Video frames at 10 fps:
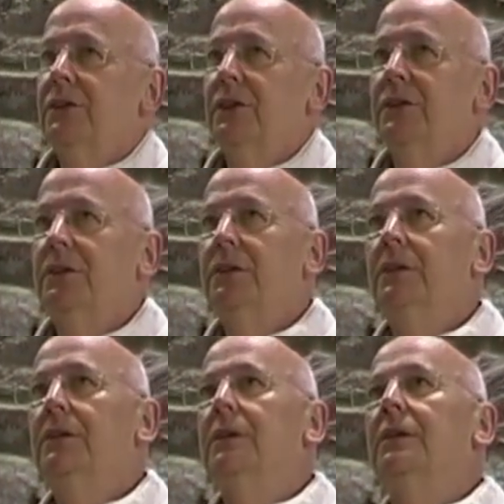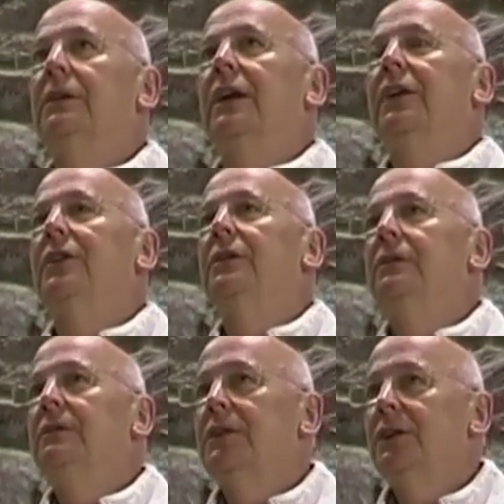southern
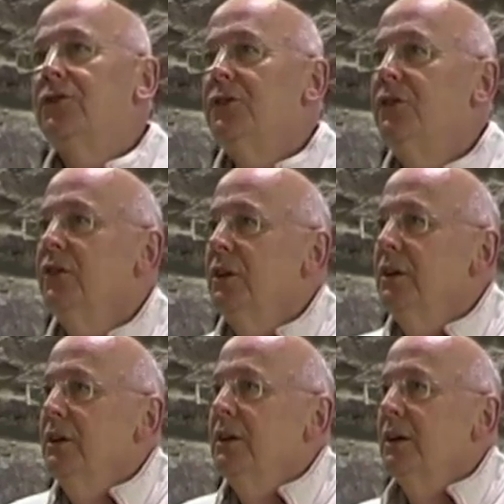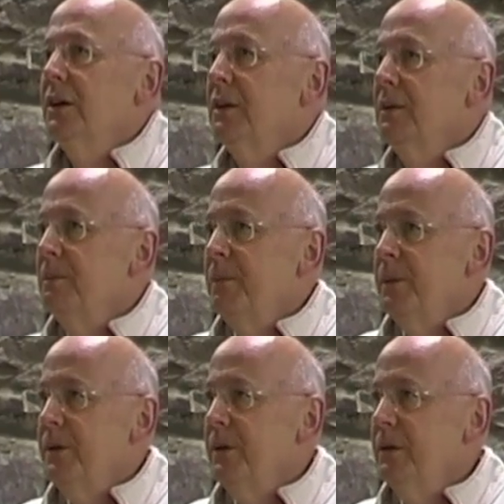Latin countries,
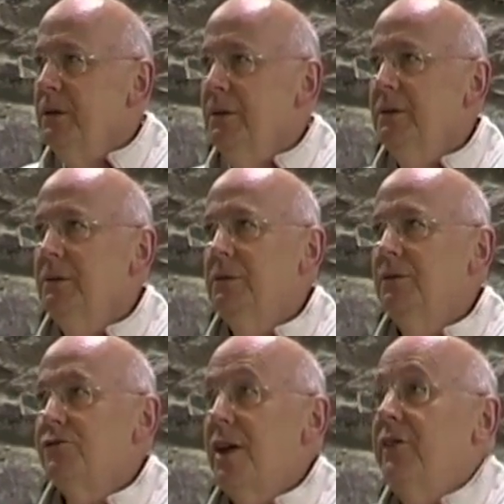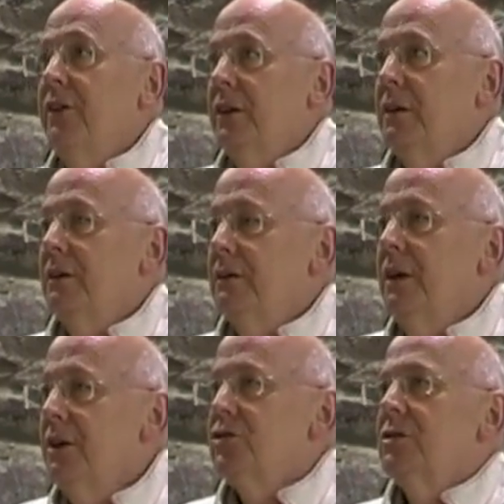the graphic
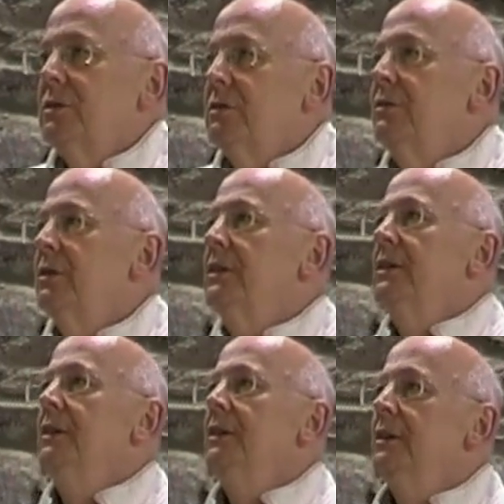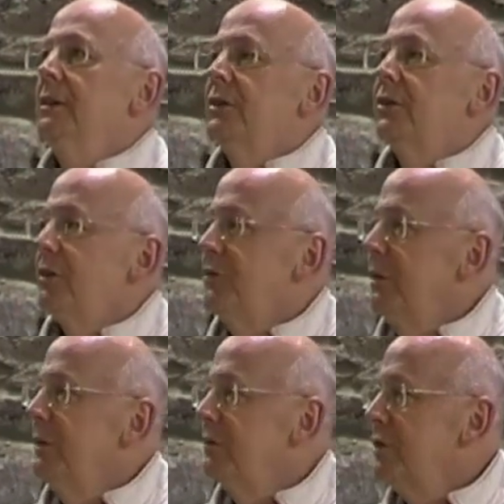nature of the
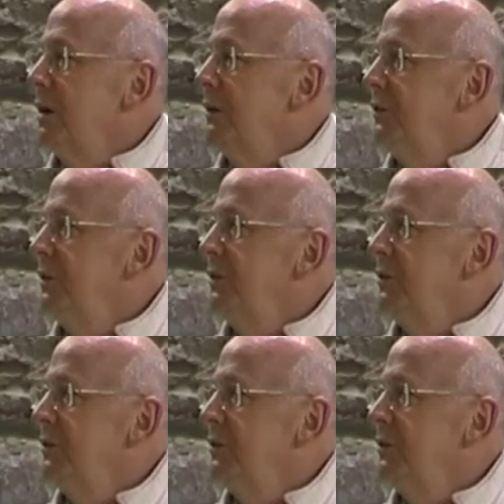suffering of Christ